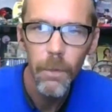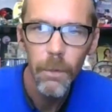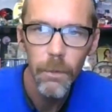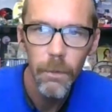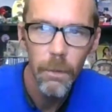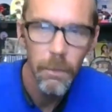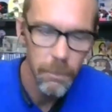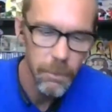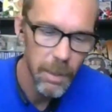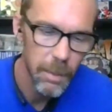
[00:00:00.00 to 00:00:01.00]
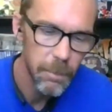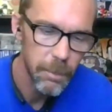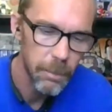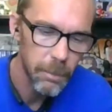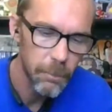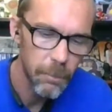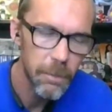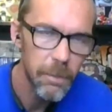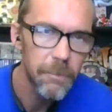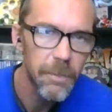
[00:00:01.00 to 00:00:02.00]
Oh, Lozama,
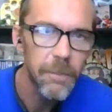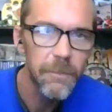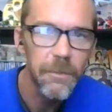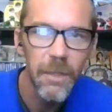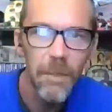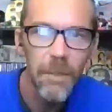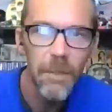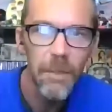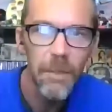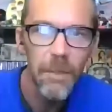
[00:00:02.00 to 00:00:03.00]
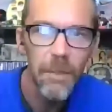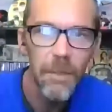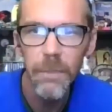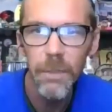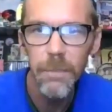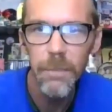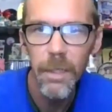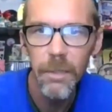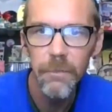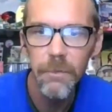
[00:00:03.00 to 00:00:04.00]
welcome. Thanks for stopping in. You might be
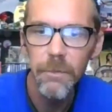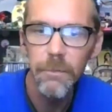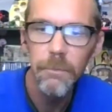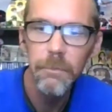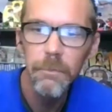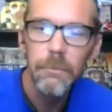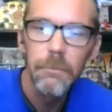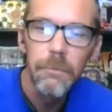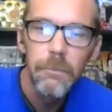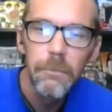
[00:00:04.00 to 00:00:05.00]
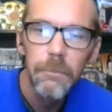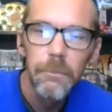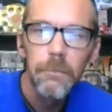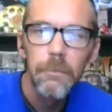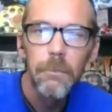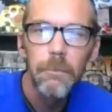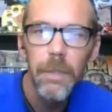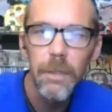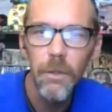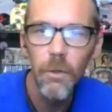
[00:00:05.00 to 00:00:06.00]
down for some
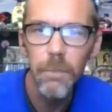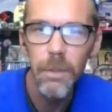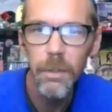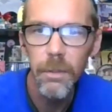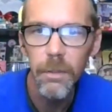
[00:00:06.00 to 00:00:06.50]
Pictopia, huh?